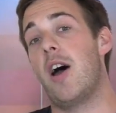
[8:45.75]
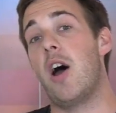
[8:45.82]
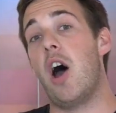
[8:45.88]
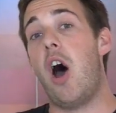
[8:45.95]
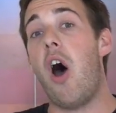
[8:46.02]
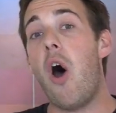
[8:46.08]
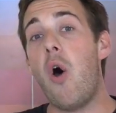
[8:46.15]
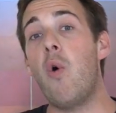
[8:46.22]
a
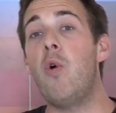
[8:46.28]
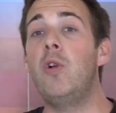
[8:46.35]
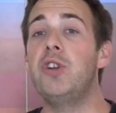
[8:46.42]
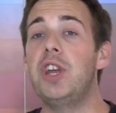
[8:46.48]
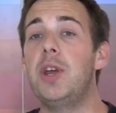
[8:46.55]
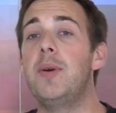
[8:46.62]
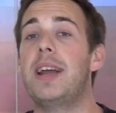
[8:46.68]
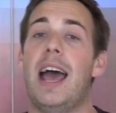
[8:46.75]
whole
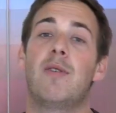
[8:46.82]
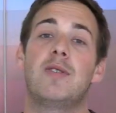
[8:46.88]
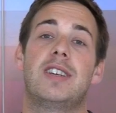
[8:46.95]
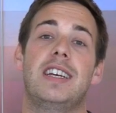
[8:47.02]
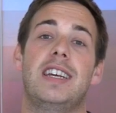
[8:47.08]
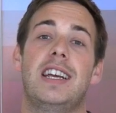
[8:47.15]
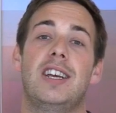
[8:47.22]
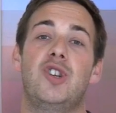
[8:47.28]
new
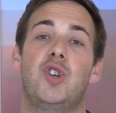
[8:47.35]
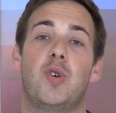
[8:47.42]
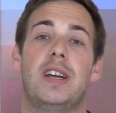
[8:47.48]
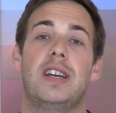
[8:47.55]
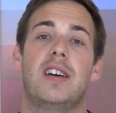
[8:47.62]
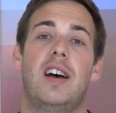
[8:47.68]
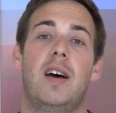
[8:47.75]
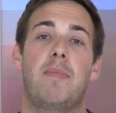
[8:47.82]
county has
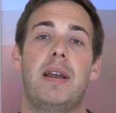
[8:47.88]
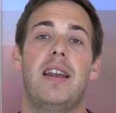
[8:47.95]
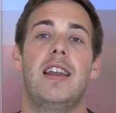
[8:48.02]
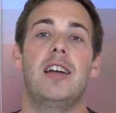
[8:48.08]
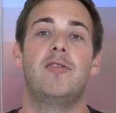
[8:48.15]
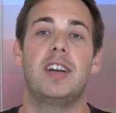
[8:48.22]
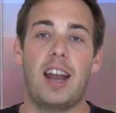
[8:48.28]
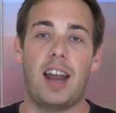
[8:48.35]
joined our
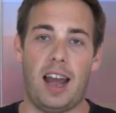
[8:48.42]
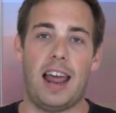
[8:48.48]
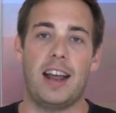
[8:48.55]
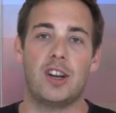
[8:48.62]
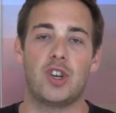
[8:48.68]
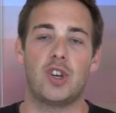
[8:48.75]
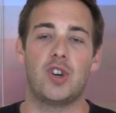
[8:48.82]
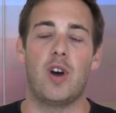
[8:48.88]
beloved
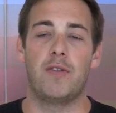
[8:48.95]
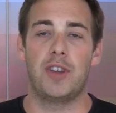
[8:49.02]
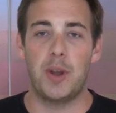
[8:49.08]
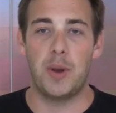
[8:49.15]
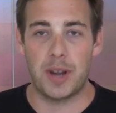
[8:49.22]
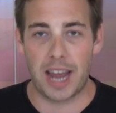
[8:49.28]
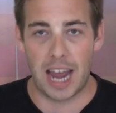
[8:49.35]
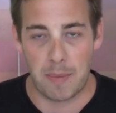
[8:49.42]
collection of
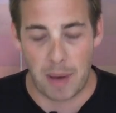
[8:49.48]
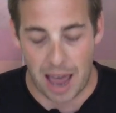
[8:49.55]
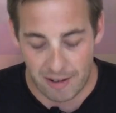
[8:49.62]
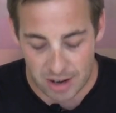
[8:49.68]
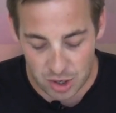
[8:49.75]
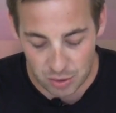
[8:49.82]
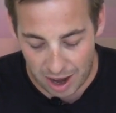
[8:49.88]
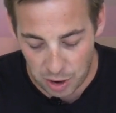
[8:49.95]
UK
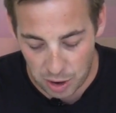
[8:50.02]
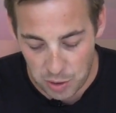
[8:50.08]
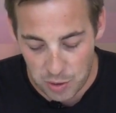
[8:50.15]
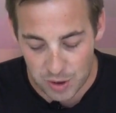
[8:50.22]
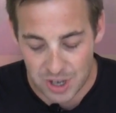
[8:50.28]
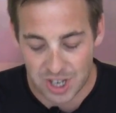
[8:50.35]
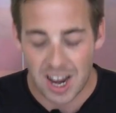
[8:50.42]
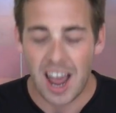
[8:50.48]
parish
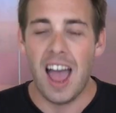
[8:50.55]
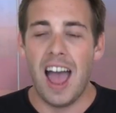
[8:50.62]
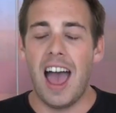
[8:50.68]
records.